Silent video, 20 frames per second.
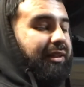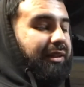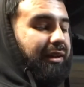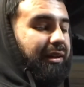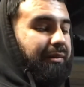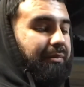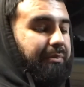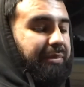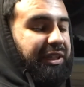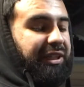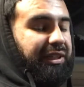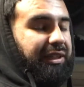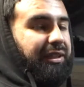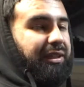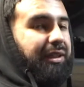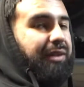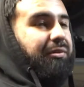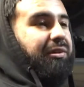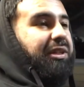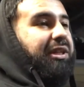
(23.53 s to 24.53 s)
The
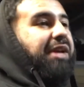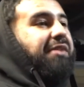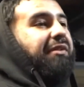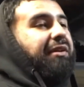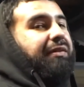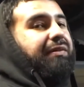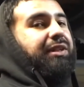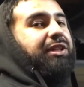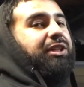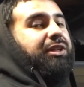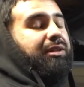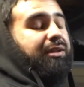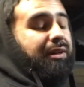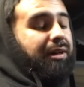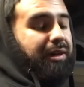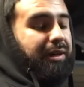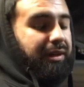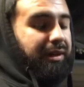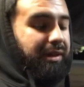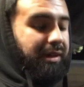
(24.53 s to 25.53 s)
B16 was never even turned
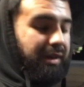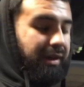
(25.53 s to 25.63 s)
on.